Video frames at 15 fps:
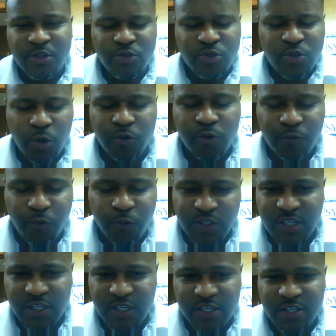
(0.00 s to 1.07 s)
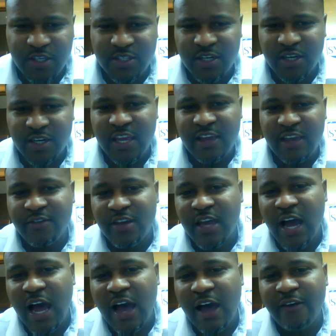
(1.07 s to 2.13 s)
Total 14 years in the
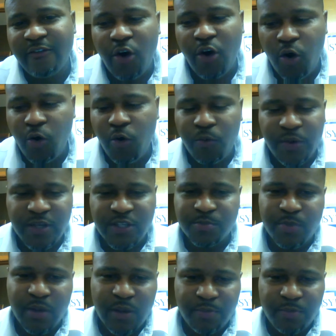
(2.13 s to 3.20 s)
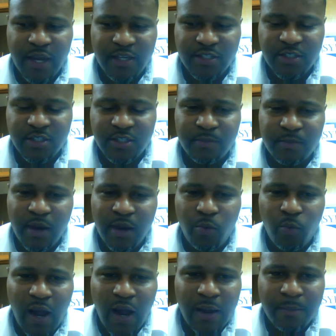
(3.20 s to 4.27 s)
Navy. I've always been passionate about
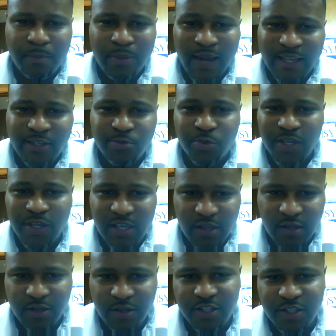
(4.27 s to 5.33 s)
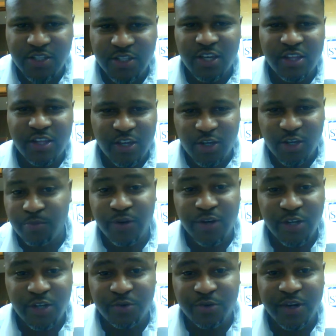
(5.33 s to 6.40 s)
why blacks were killing each other in
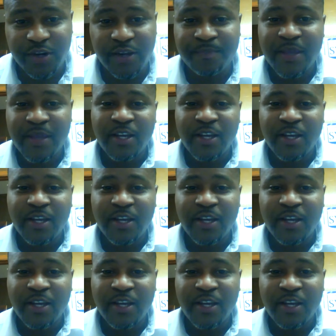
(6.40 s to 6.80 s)
Cabrini Green.